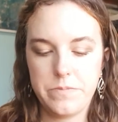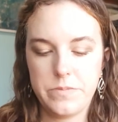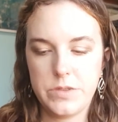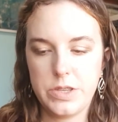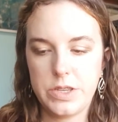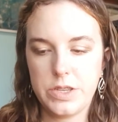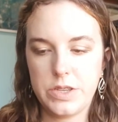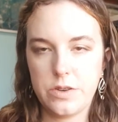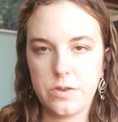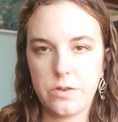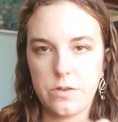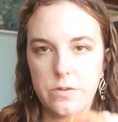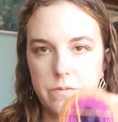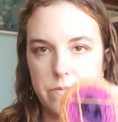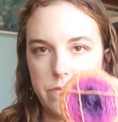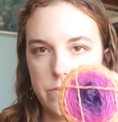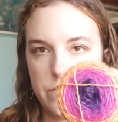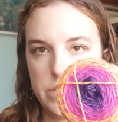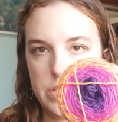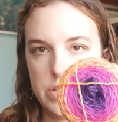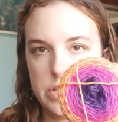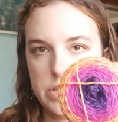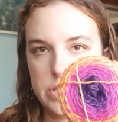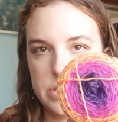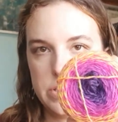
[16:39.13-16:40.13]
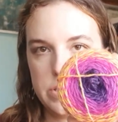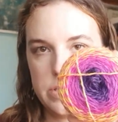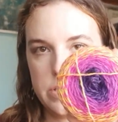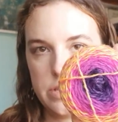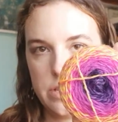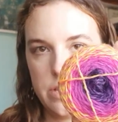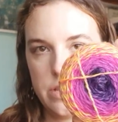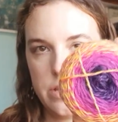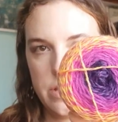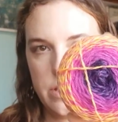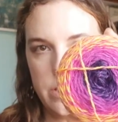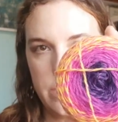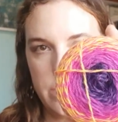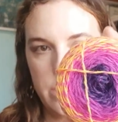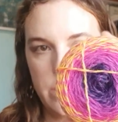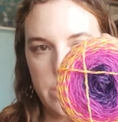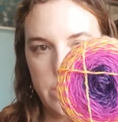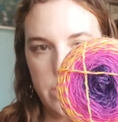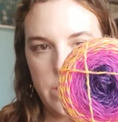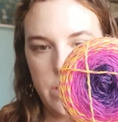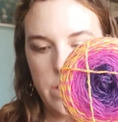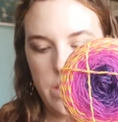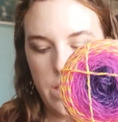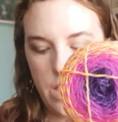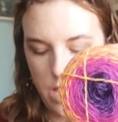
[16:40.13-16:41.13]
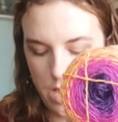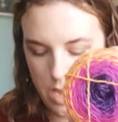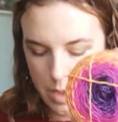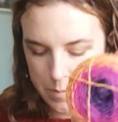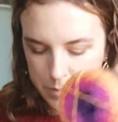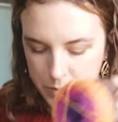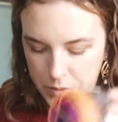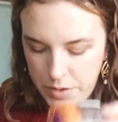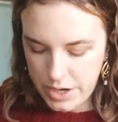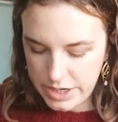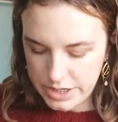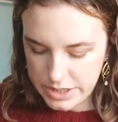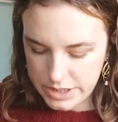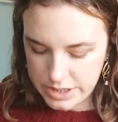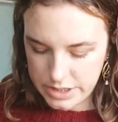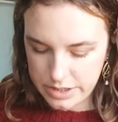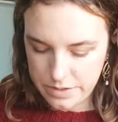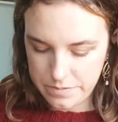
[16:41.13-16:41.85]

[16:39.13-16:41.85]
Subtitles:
So this is, I bought